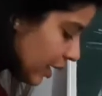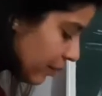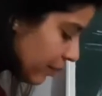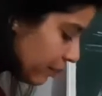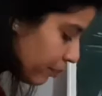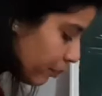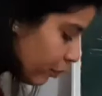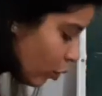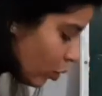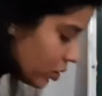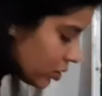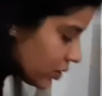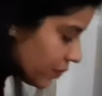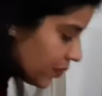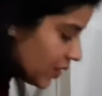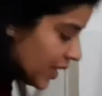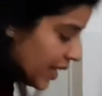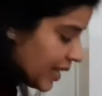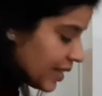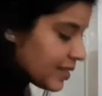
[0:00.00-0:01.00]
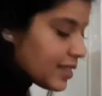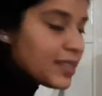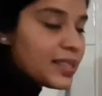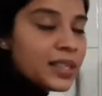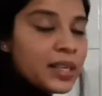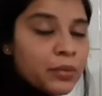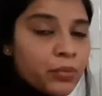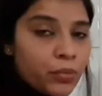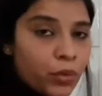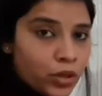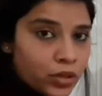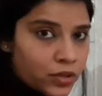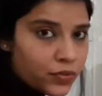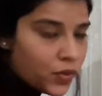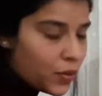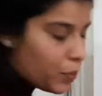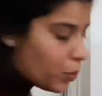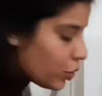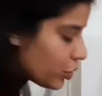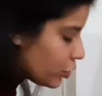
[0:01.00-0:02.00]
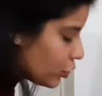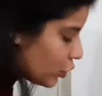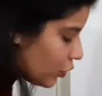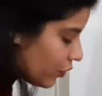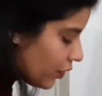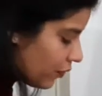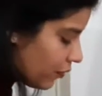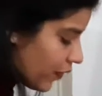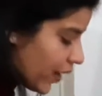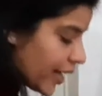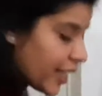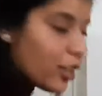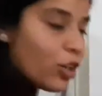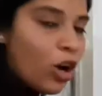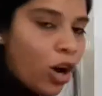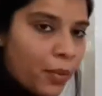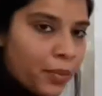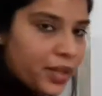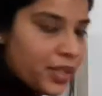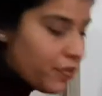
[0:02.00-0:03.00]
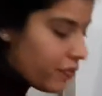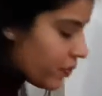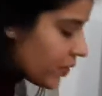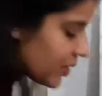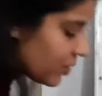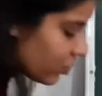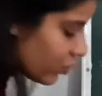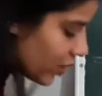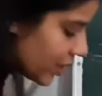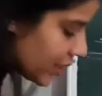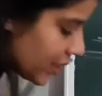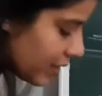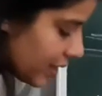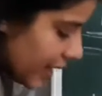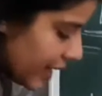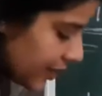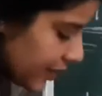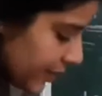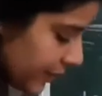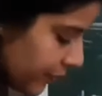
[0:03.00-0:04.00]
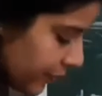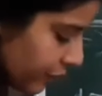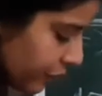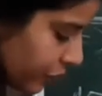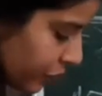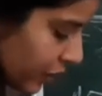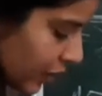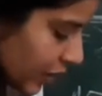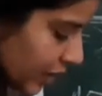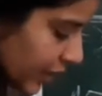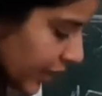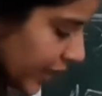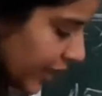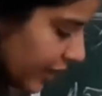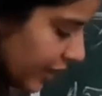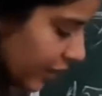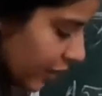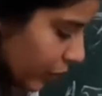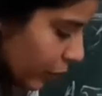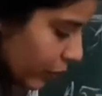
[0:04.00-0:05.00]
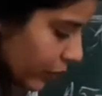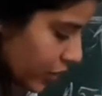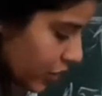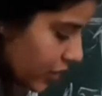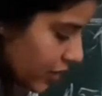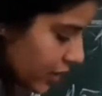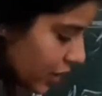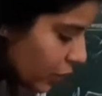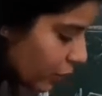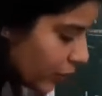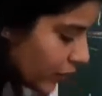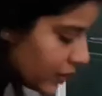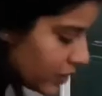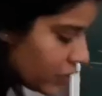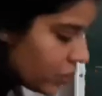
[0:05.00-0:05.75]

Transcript: Most of the cases, in most of the books, you will find common difference written as D, which is equals